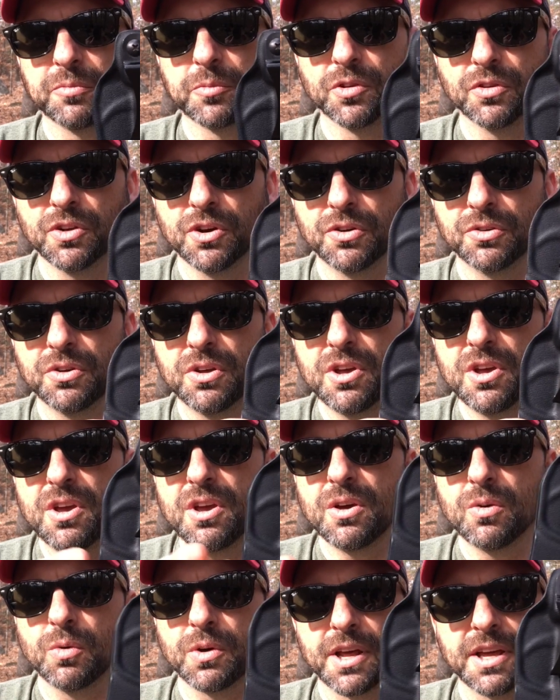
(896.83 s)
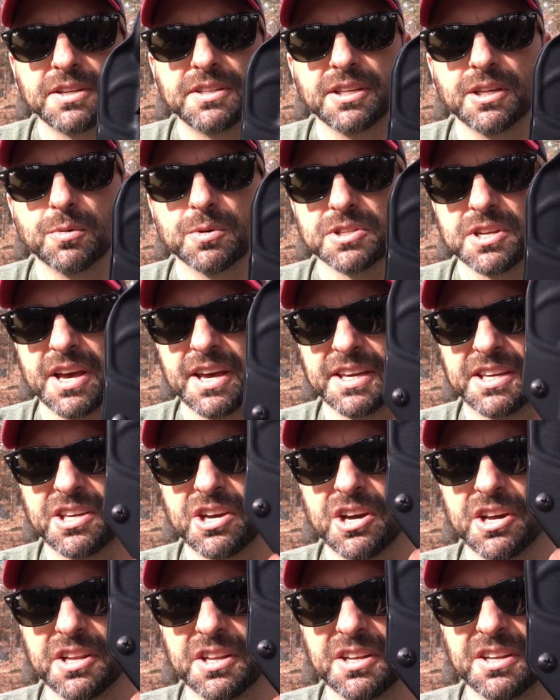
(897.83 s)
them alone. What I did was I
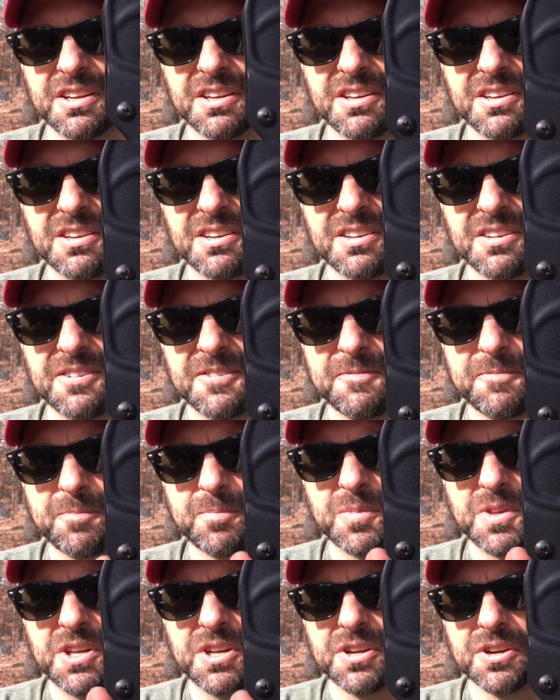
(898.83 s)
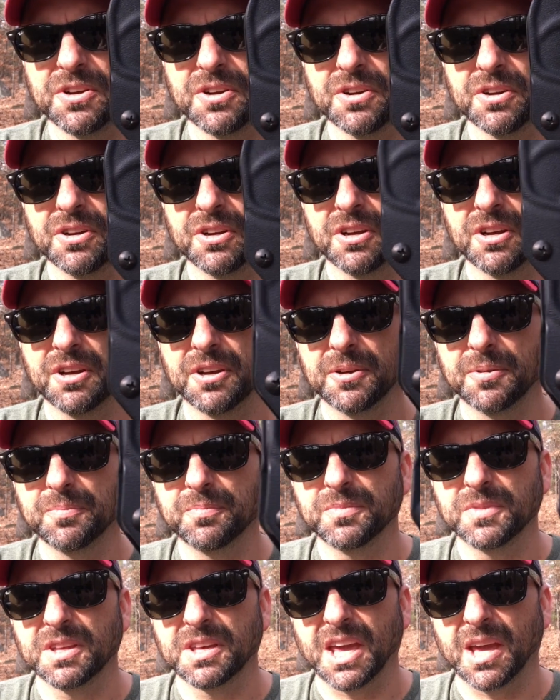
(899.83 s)
cut it here.
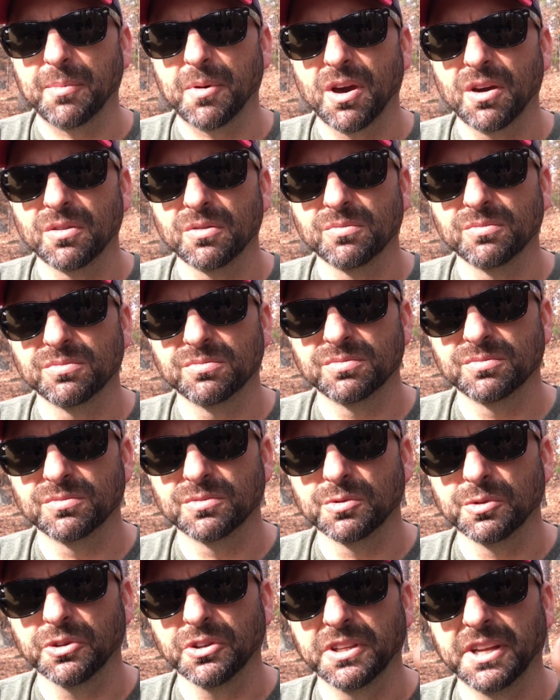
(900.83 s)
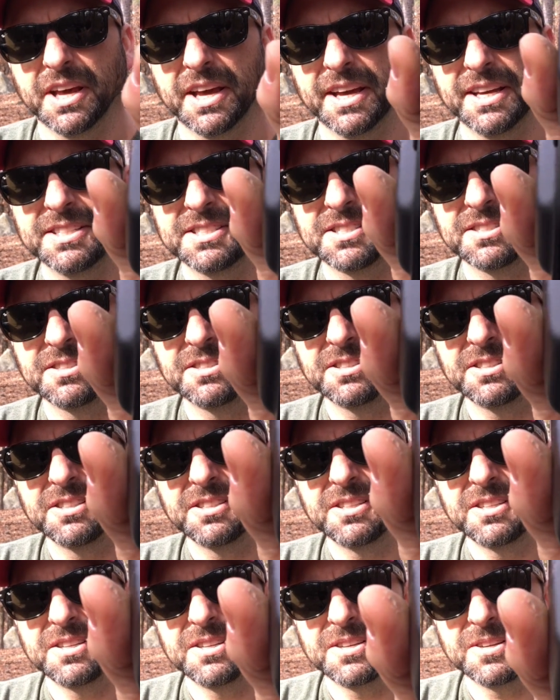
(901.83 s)
It came out really nice.
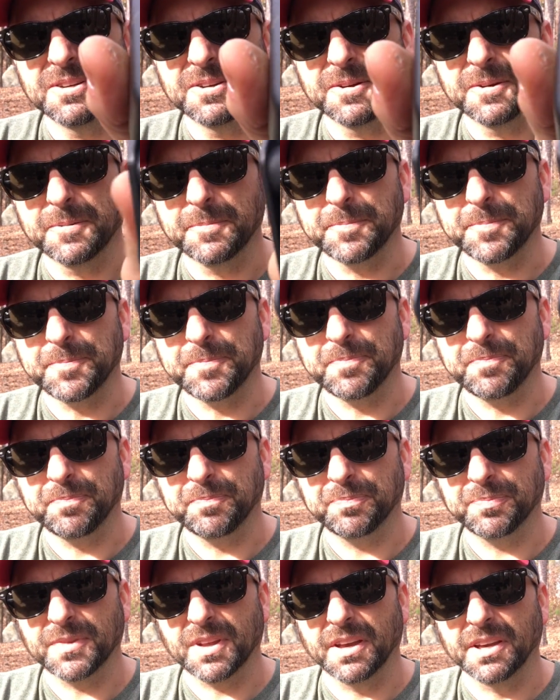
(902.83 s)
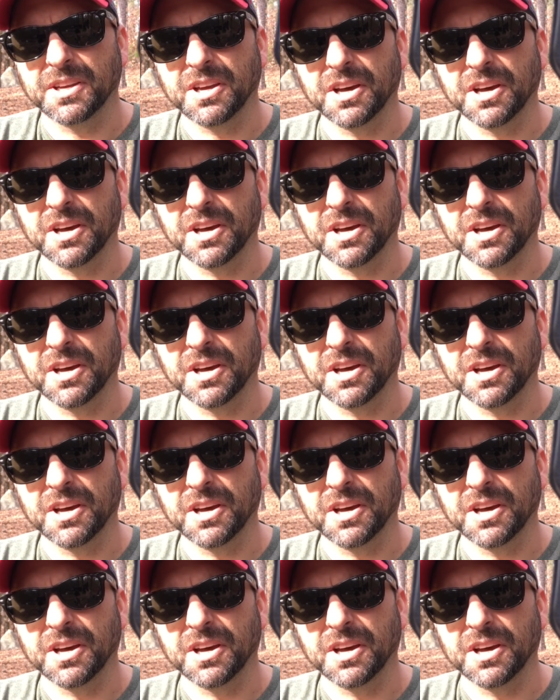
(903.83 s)
I